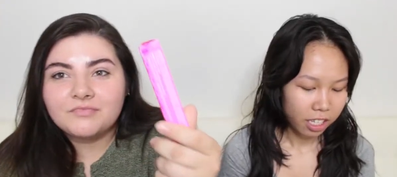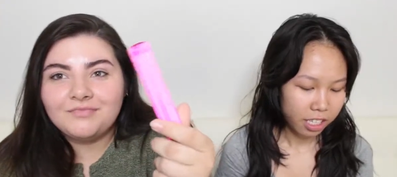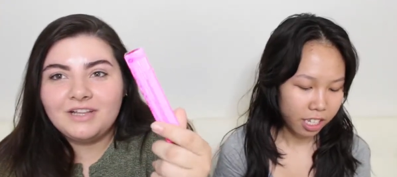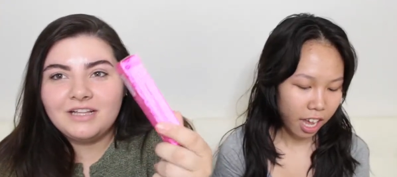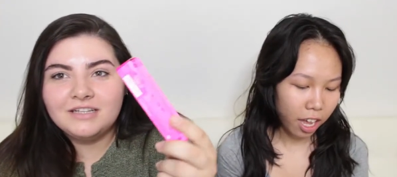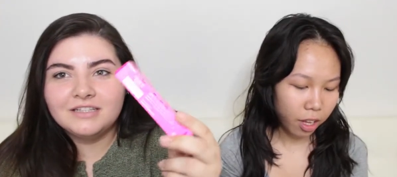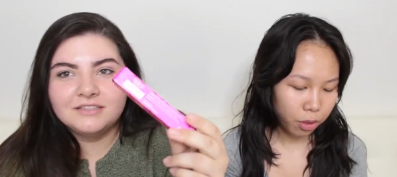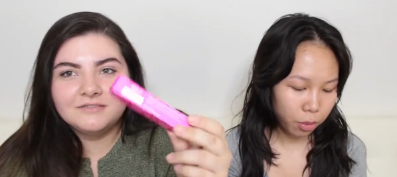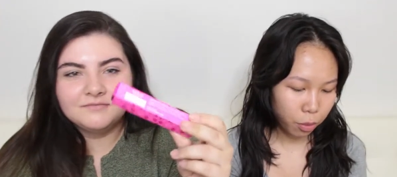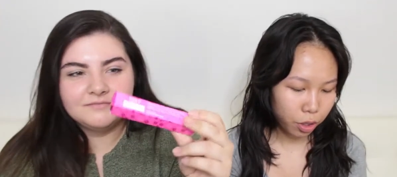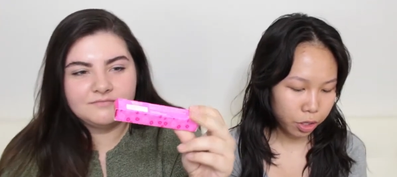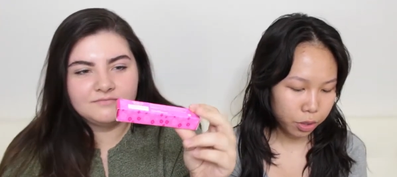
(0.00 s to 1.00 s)
Speaker 1: Today
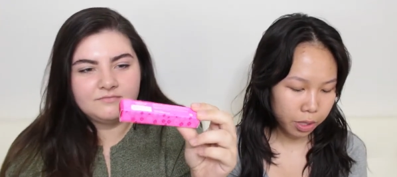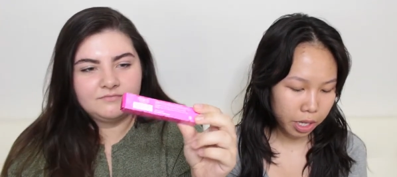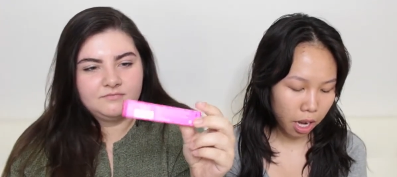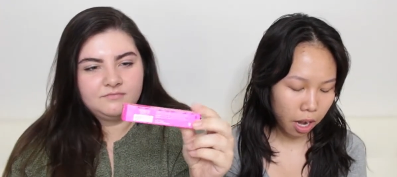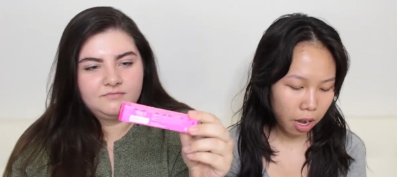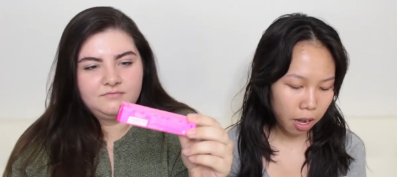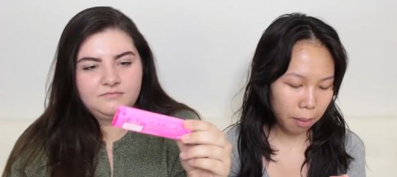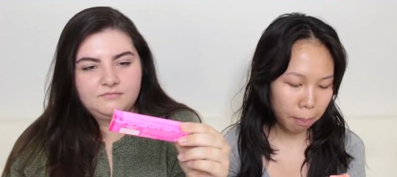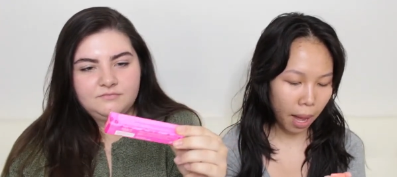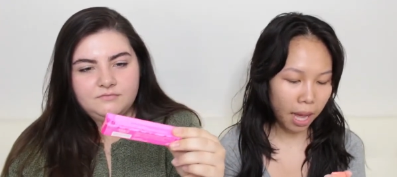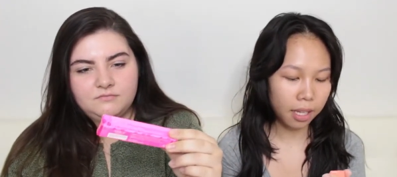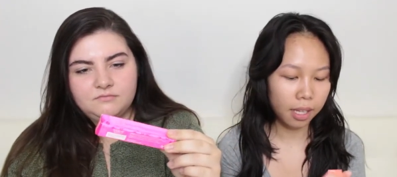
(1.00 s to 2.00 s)
we're doing a uh,
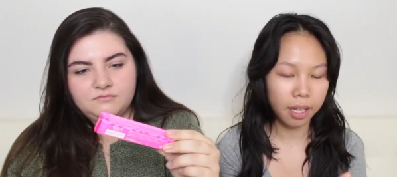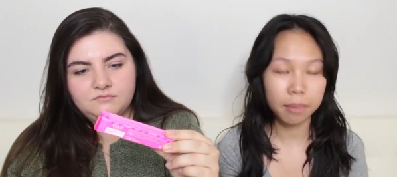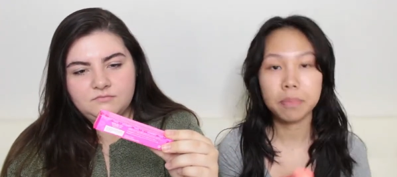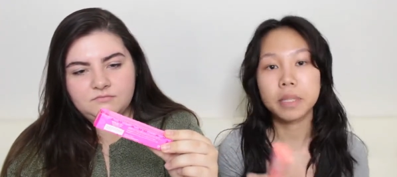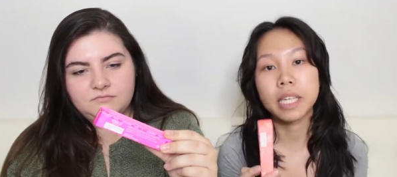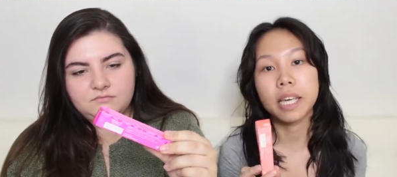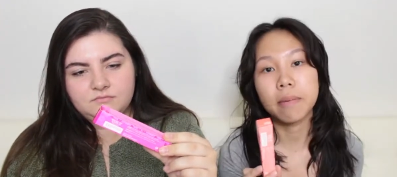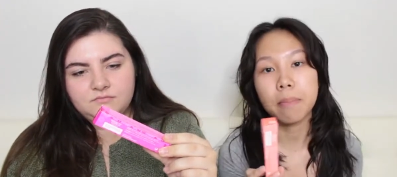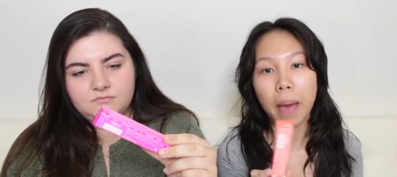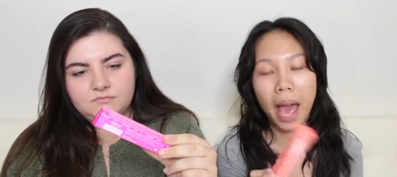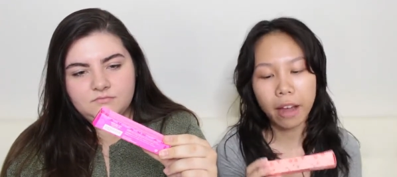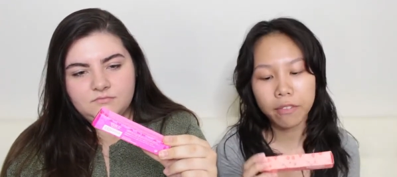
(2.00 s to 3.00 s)
my lip tint
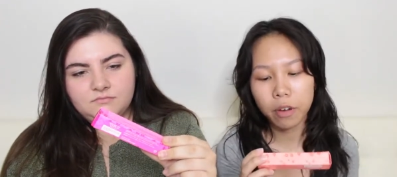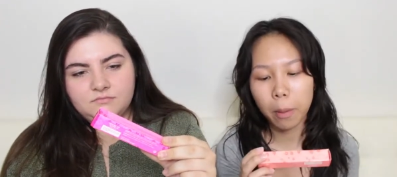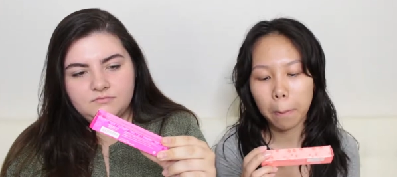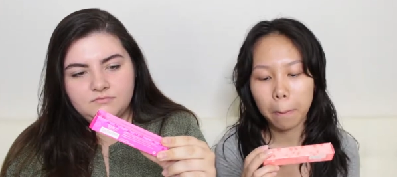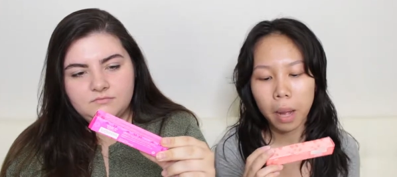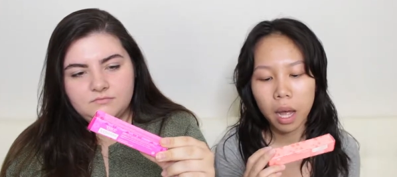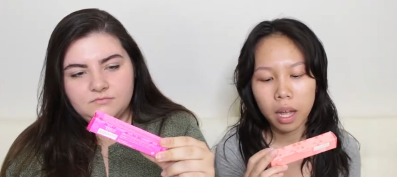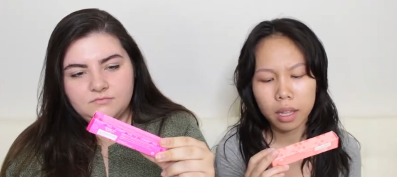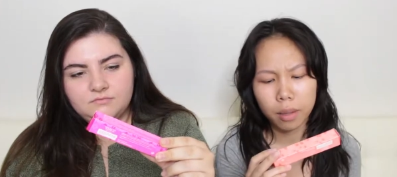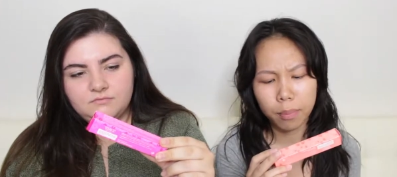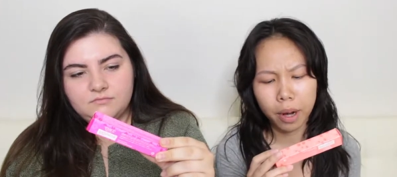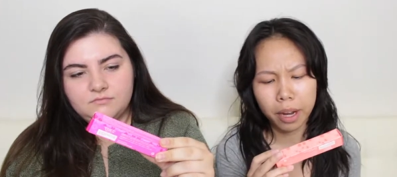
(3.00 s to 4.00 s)
pack from
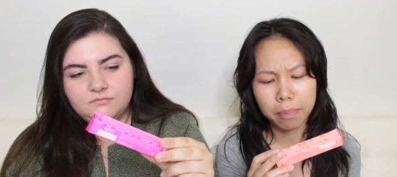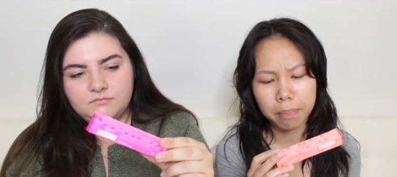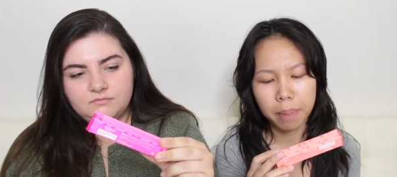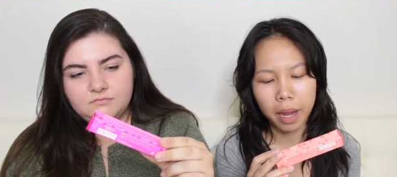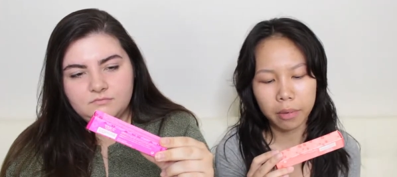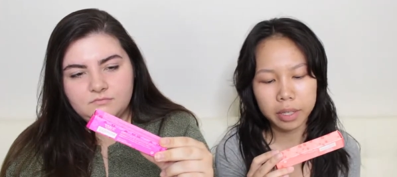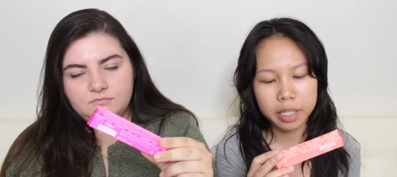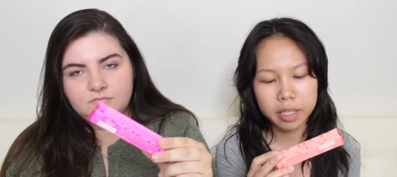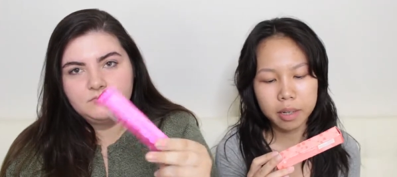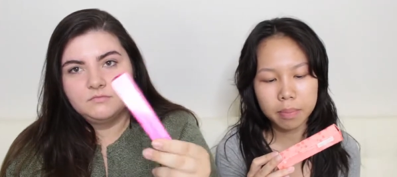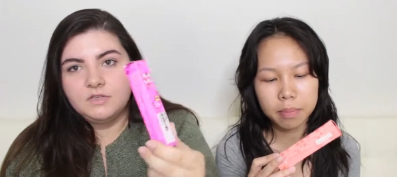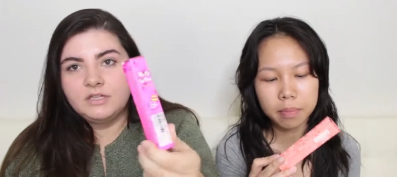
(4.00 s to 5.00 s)
Speaker 2: the brand
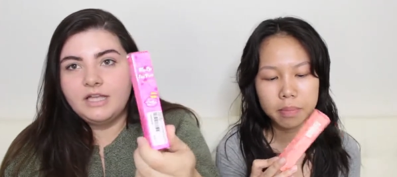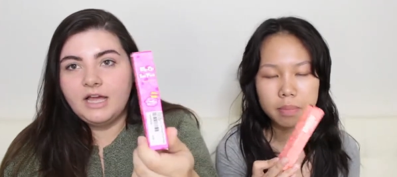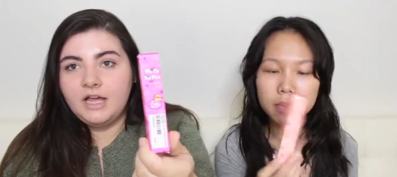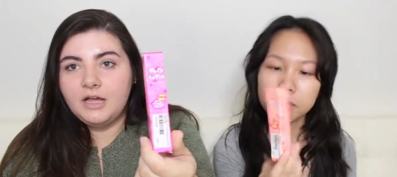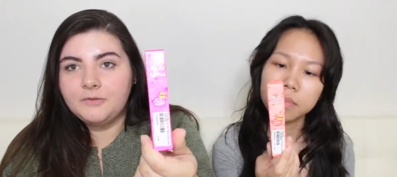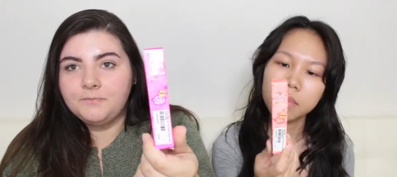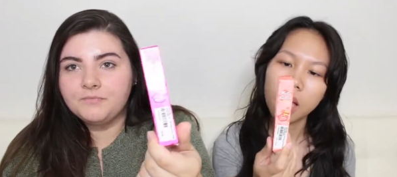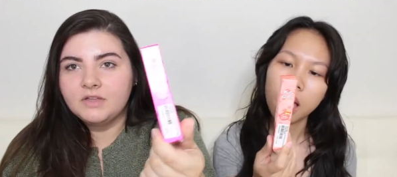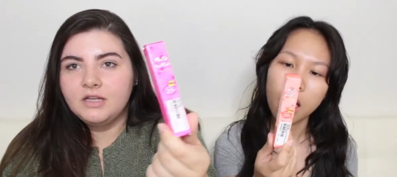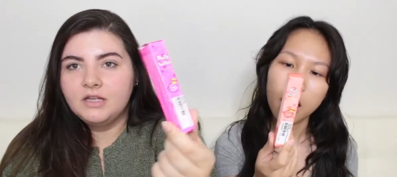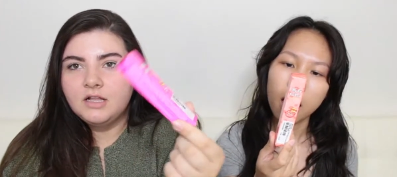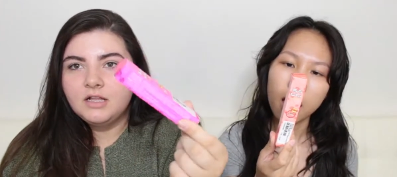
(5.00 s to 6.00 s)
Berrisom. Yeah.
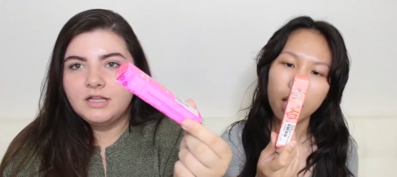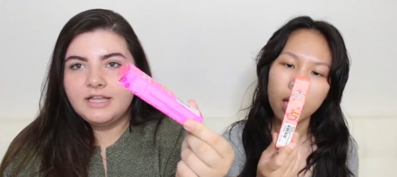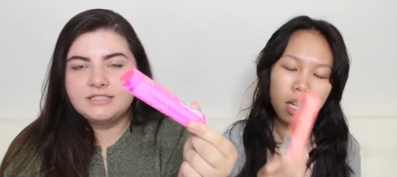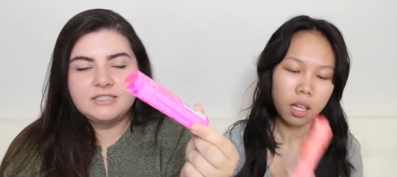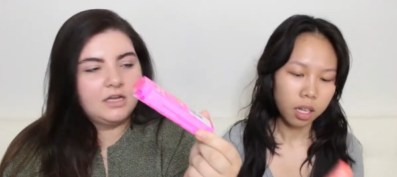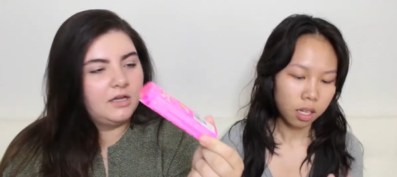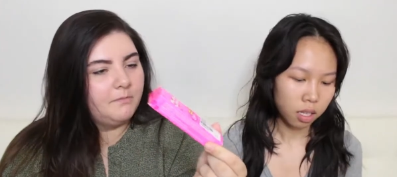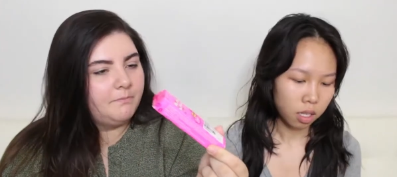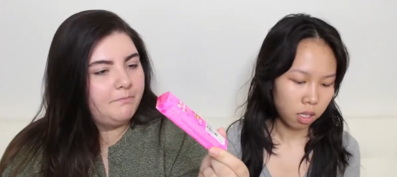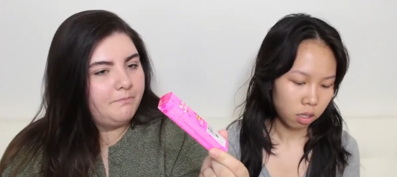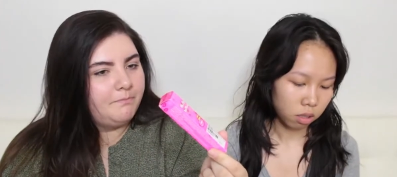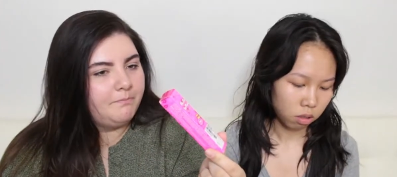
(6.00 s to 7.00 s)
It's a
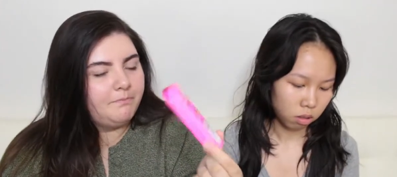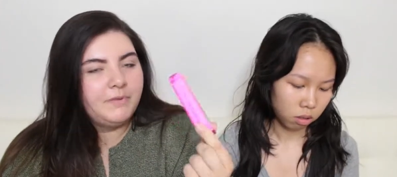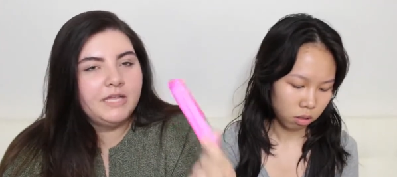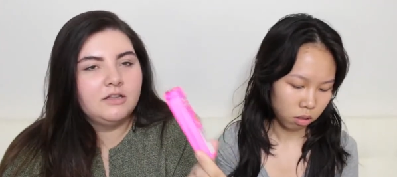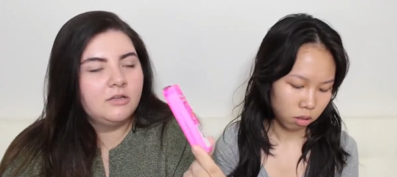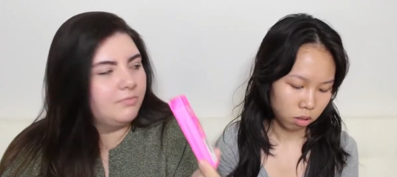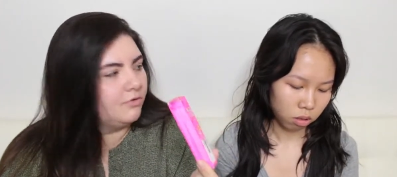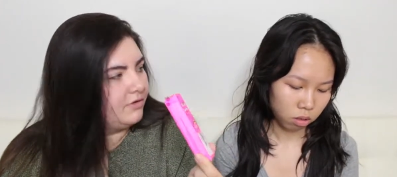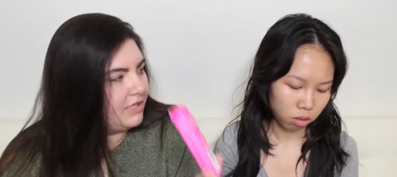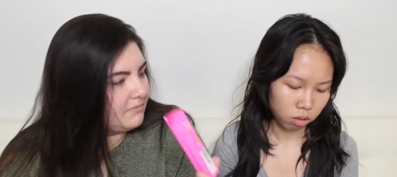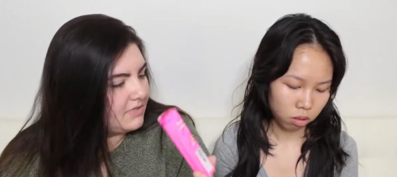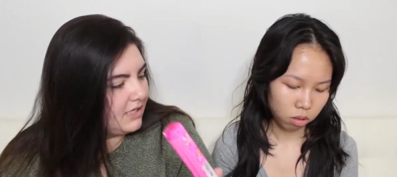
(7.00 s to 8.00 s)
peelable
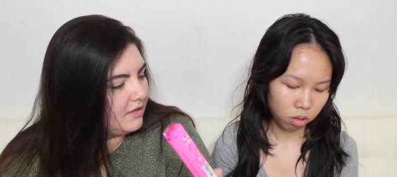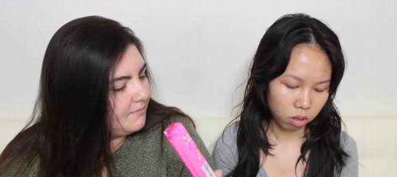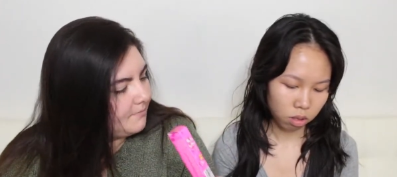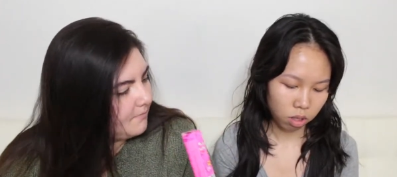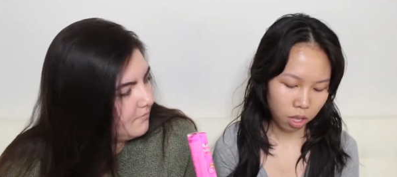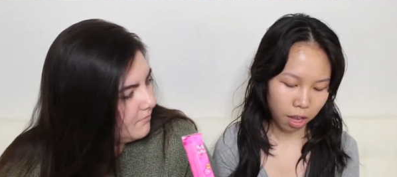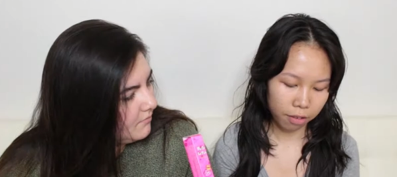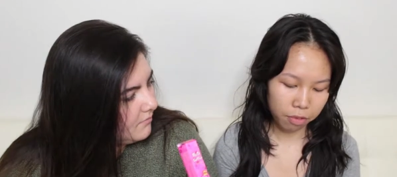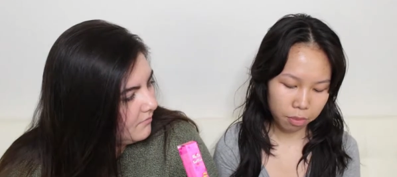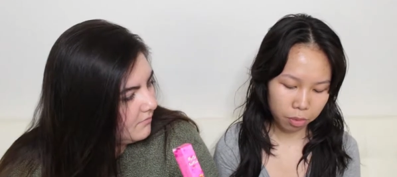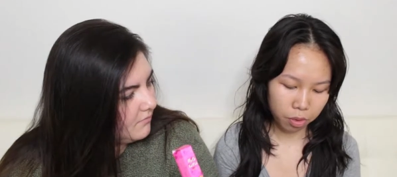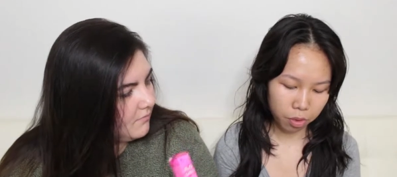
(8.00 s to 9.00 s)
lip tint.
Speaker 1: Yeah.
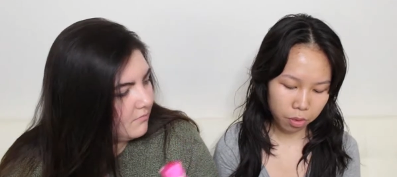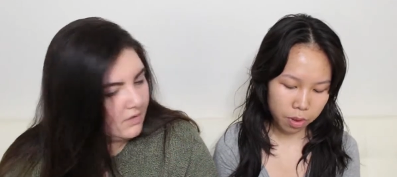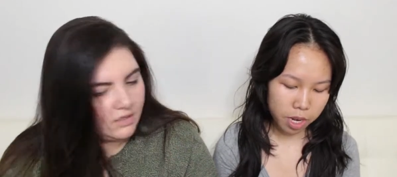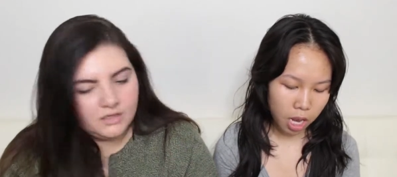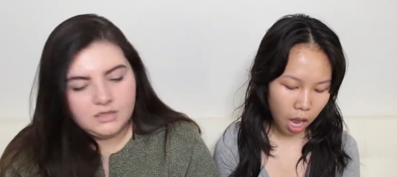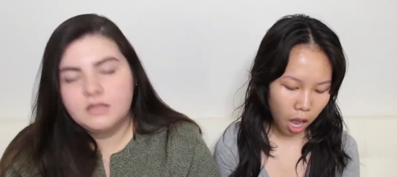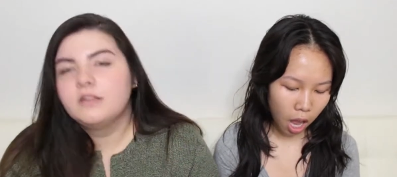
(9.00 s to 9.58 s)
Korea.